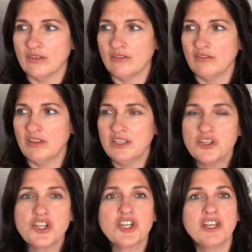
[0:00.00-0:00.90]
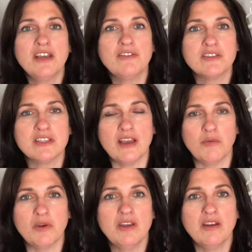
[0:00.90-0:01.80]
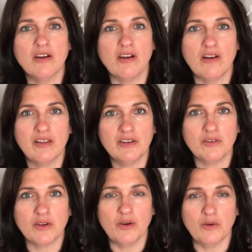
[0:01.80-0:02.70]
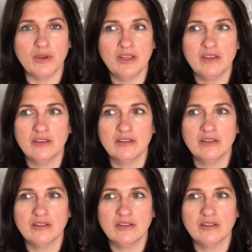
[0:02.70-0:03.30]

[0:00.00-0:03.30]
these shifts that we are all undergoing